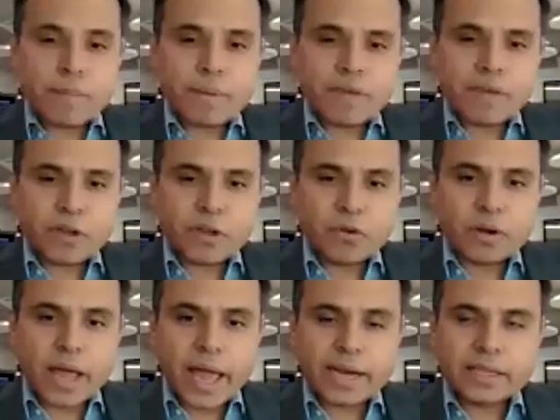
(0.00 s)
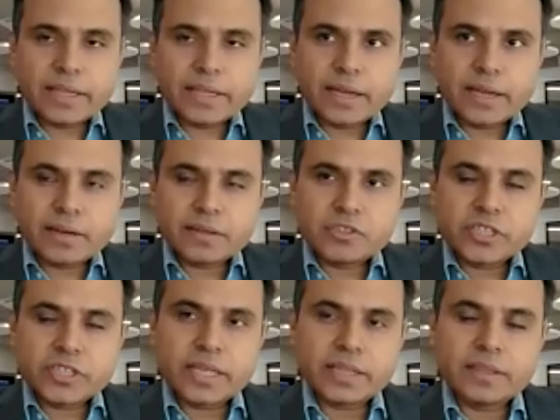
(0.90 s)
maybe if I could add there,
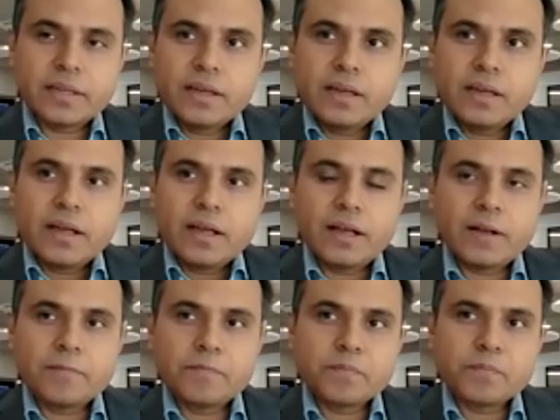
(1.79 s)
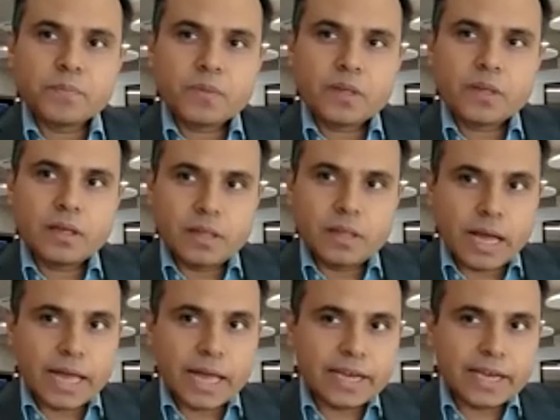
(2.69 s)
Jen, um,
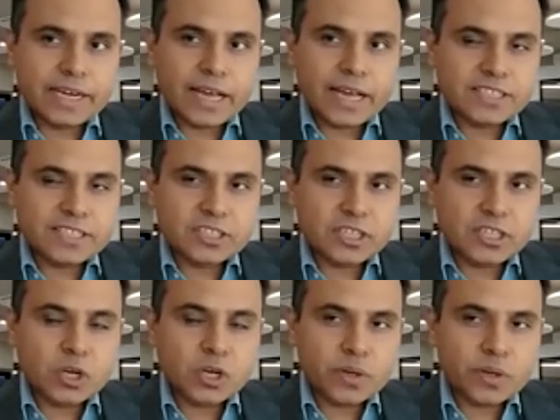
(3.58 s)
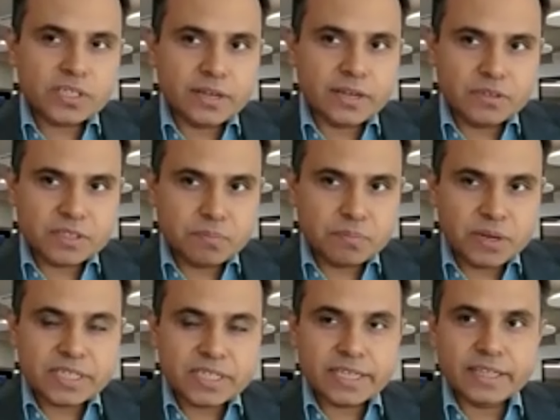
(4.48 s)
I, I didn't answer the third question that was
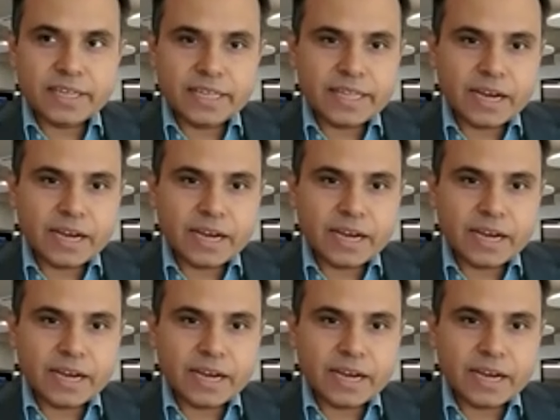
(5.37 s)
implicit in, in that,